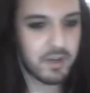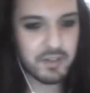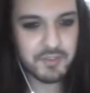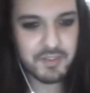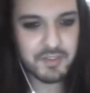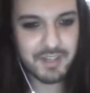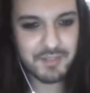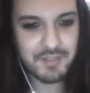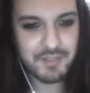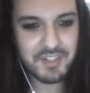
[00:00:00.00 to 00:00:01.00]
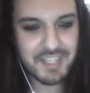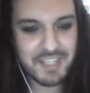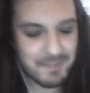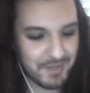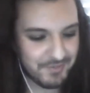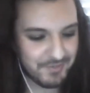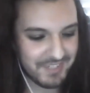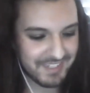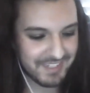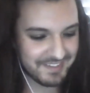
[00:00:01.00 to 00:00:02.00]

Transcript: was. I was playing an emo fit.